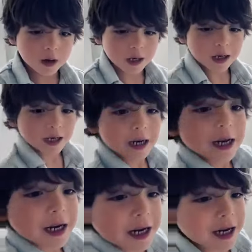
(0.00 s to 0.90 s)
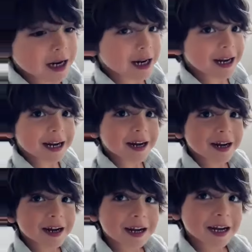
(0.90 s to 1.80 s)
Oh, you beat me.
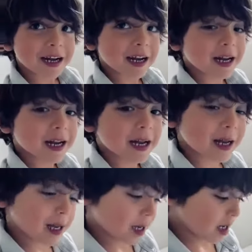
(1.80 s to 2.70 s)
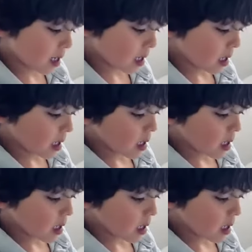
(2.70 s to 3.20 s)
Okay, keep going. What else?